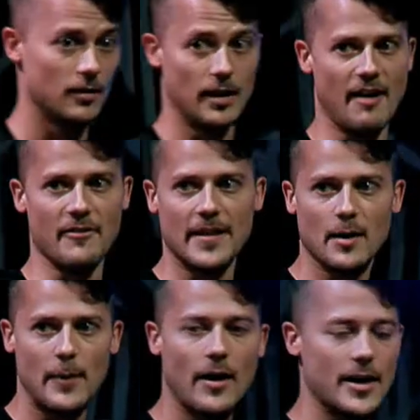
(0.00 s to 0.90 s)
everything
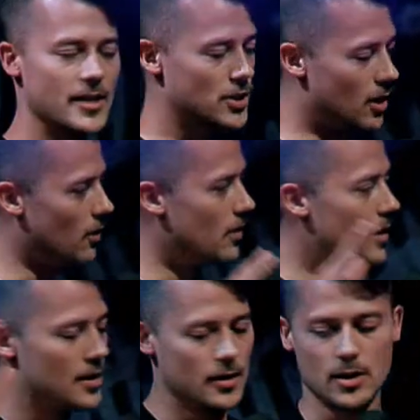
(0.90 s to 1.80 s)
about it. So,
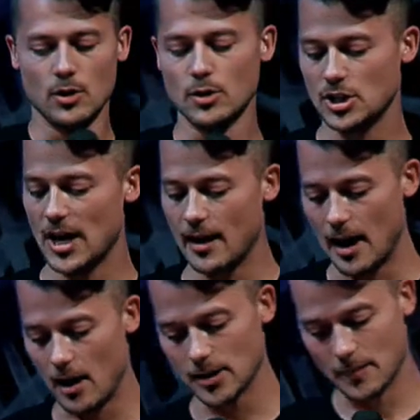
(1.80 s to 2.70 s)
huge shout
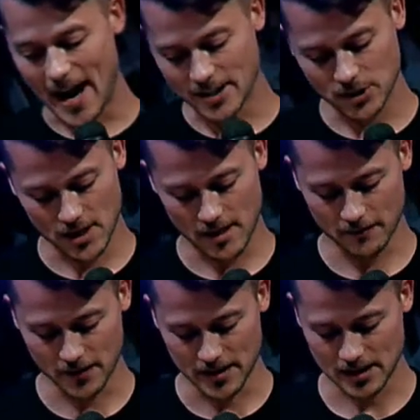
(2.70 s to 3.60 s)
out to Pastor Dave
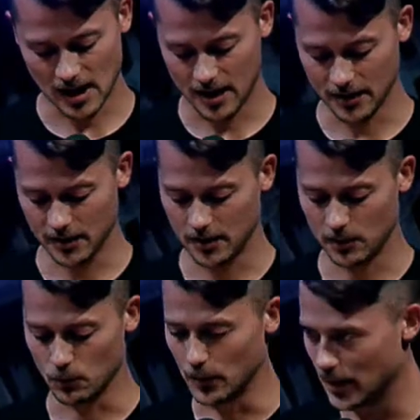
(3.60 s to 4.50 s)
for this honor,
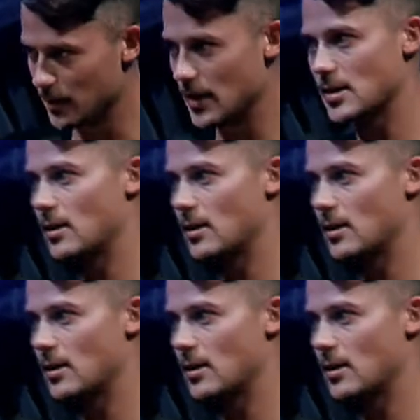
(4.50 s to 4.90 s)
really means a